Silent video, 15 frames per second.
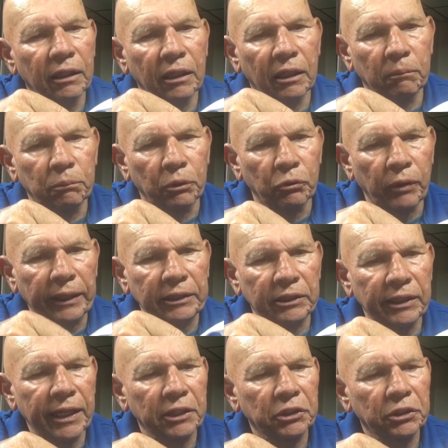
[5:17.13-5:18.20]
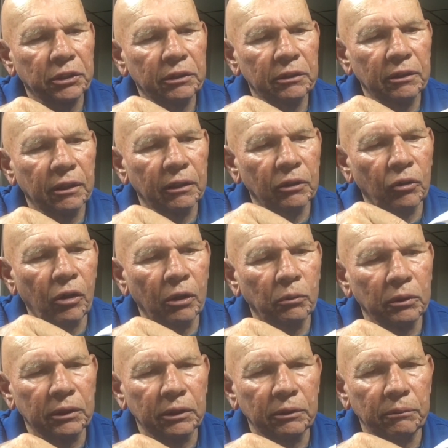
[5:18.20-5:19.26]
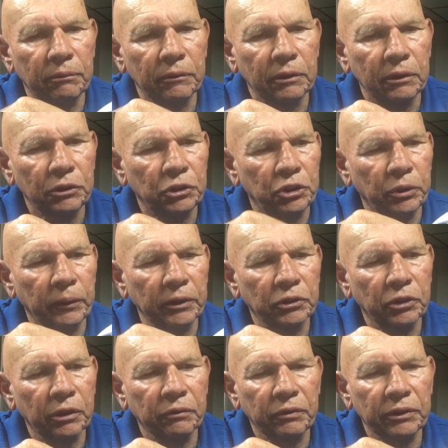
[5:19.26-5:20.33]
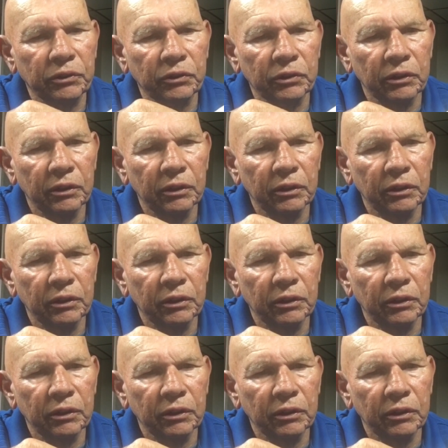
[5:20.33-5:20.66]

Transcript: upper right section along with the chewing surface.